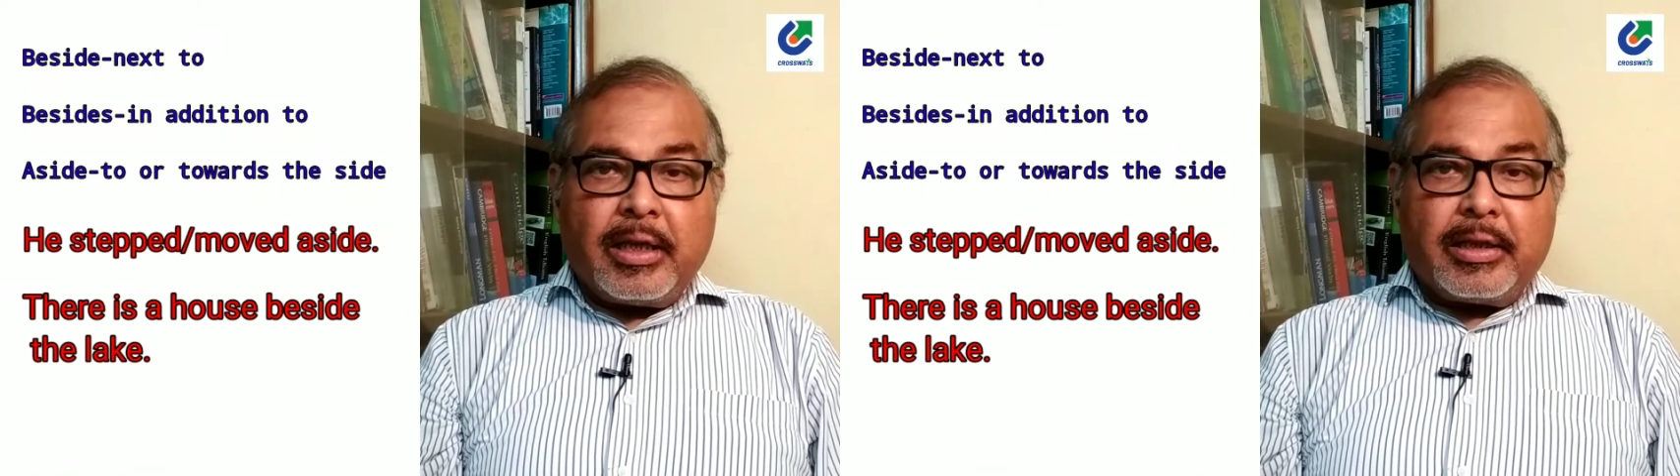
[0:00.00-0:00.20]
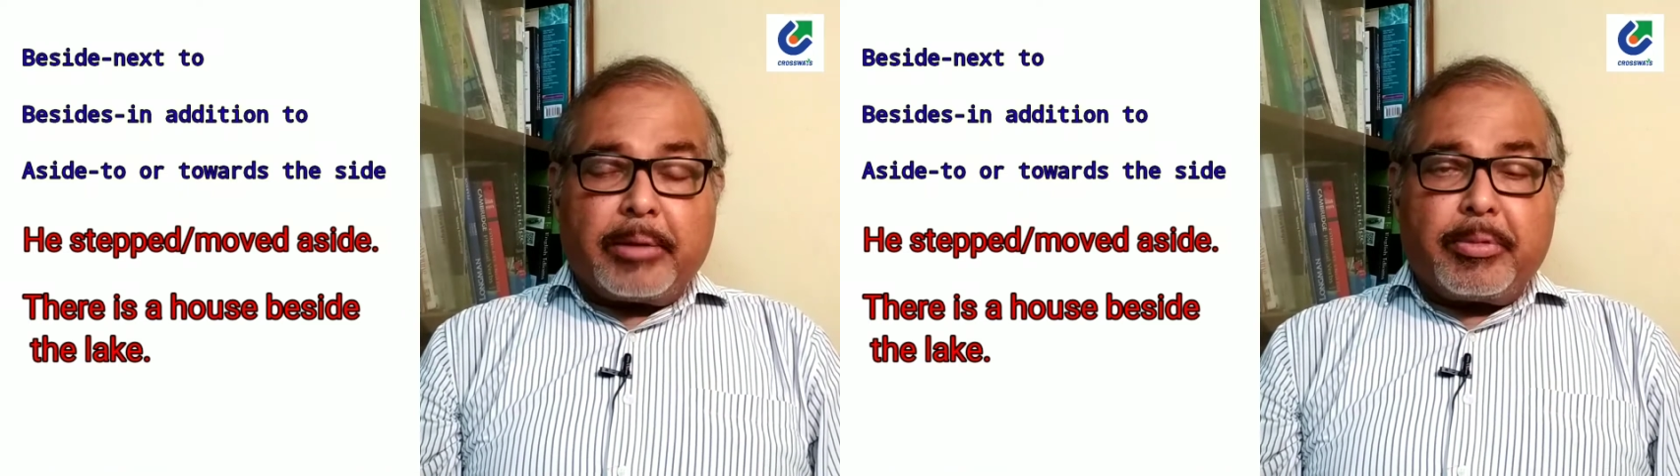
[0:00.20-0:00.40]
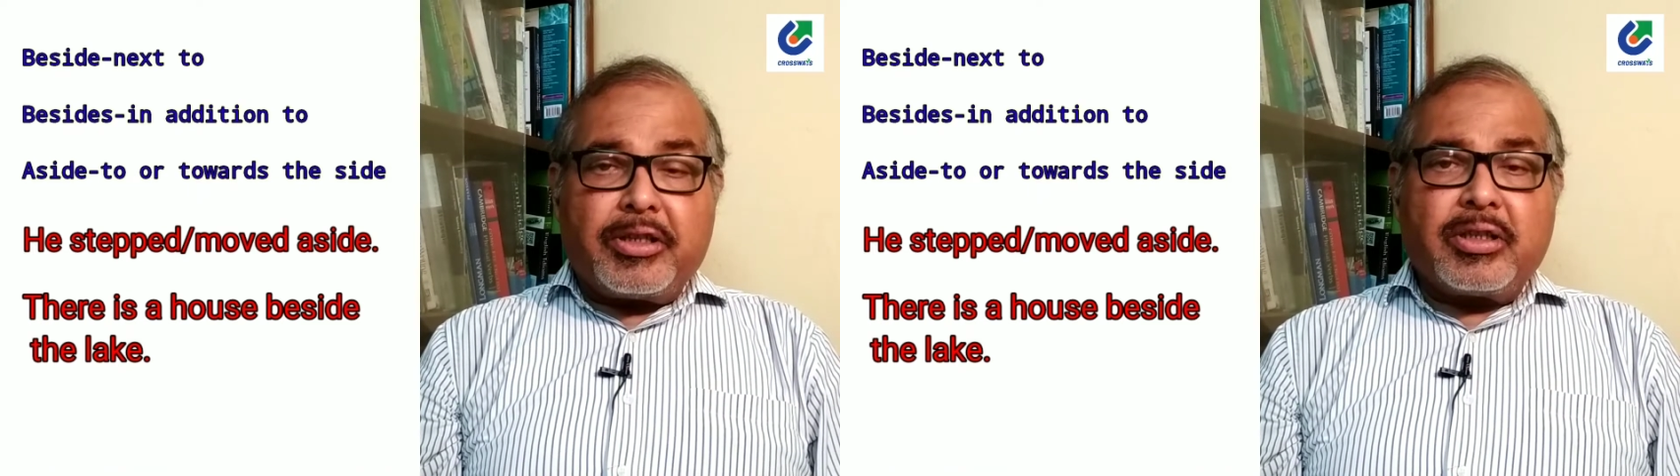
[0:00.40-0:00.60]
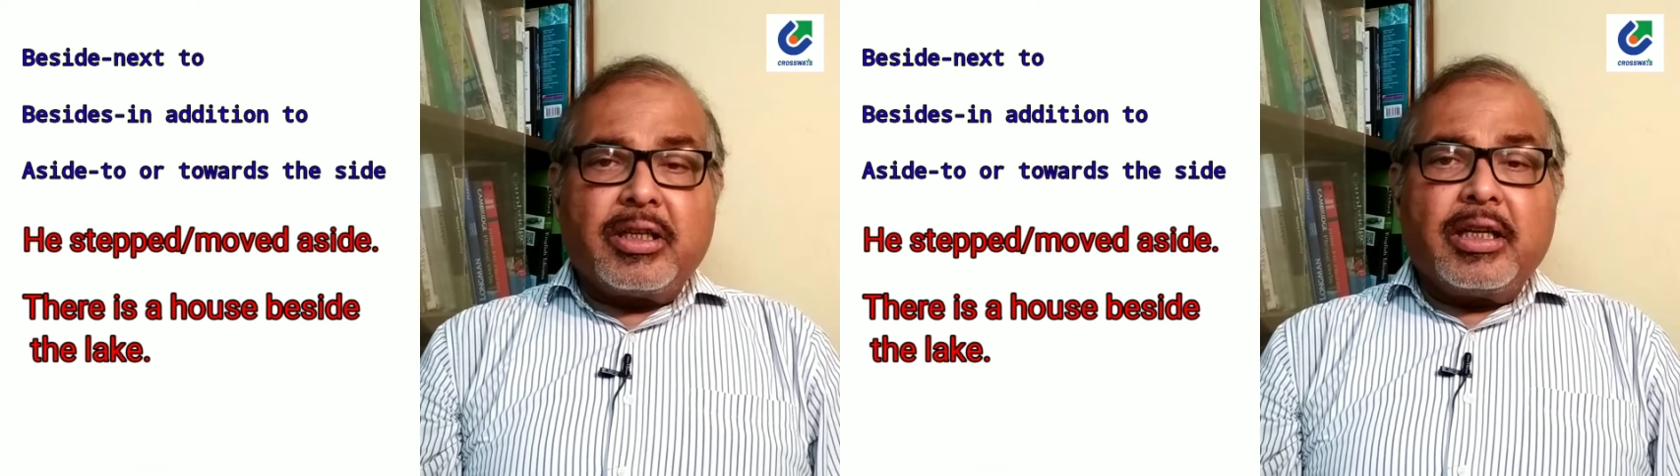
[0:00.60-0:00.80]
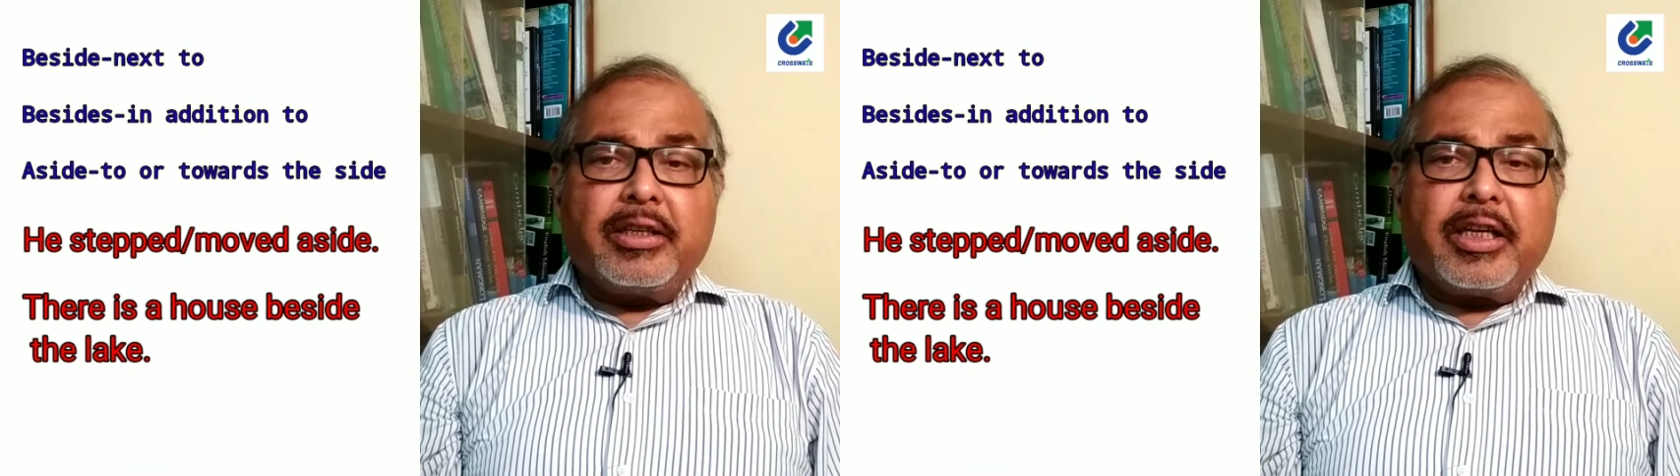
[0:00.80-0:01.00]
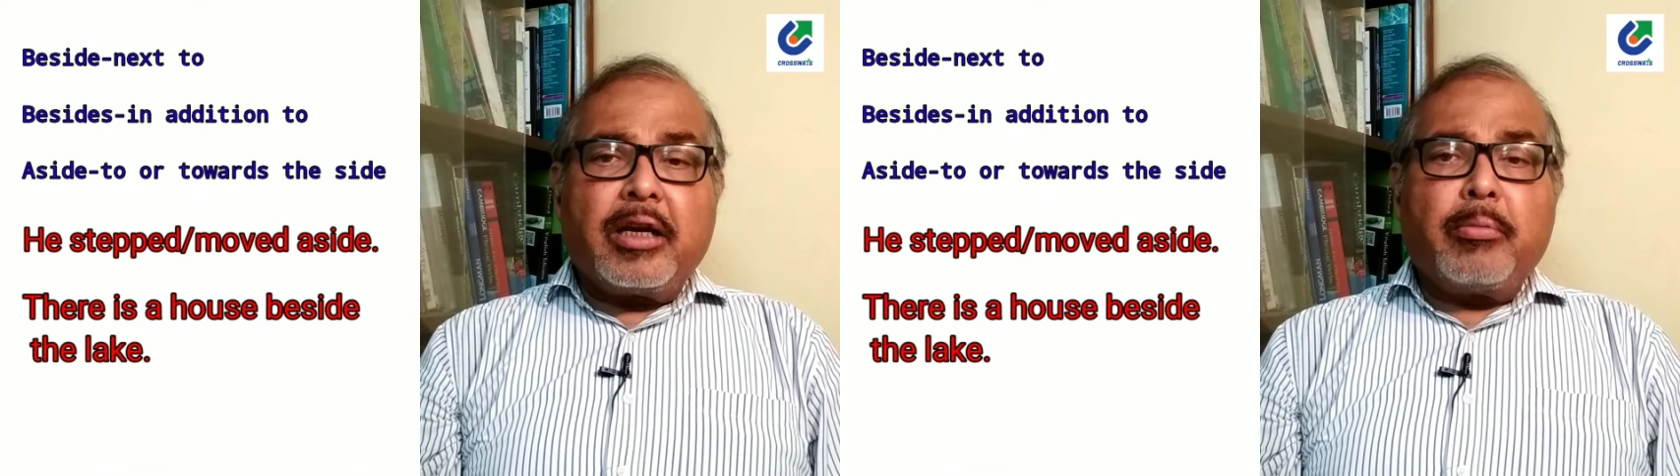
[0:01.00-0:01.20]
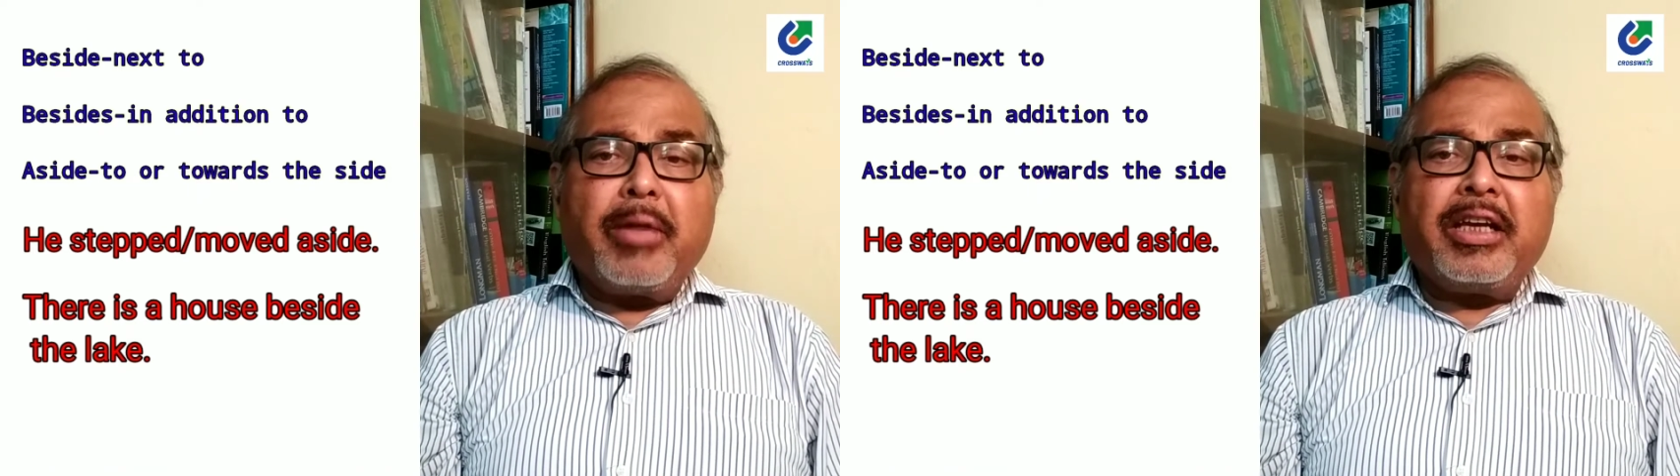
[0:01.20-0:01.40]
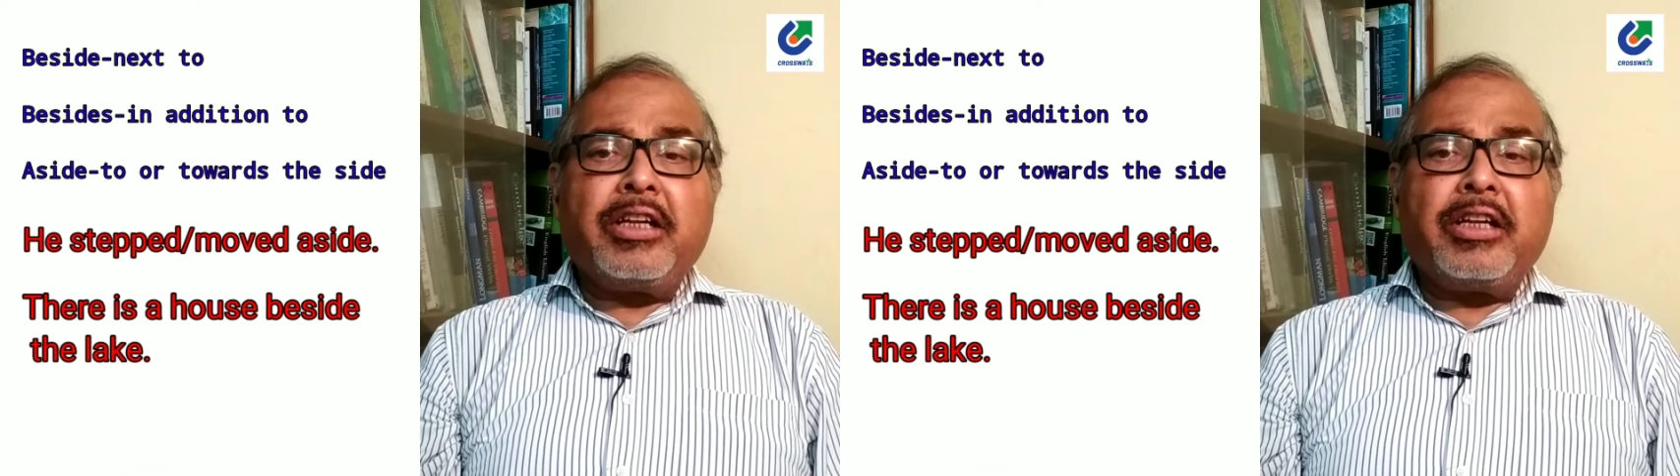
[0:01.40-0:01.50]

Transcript: That means there are many